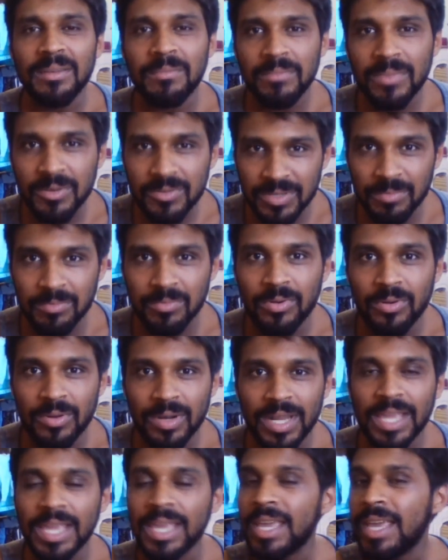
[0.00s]
Most
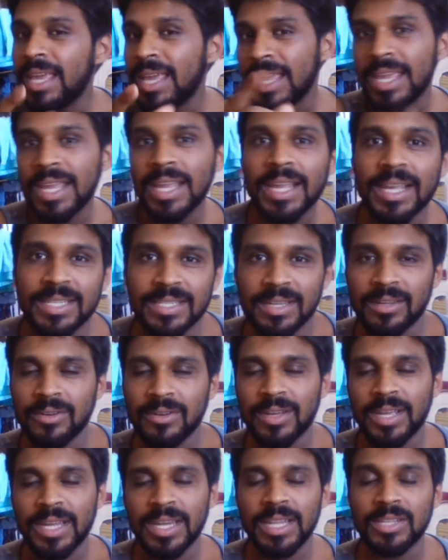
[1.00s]
importantly, you guys can go
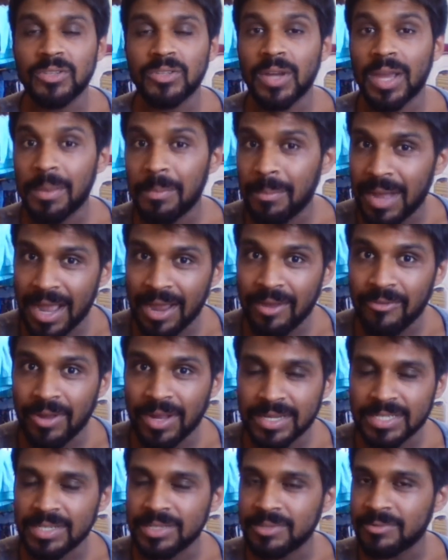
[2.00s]
ahead and enjoy my
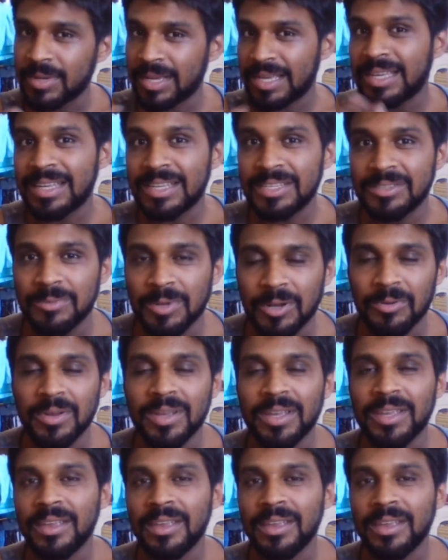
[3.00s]
reaction to it as well.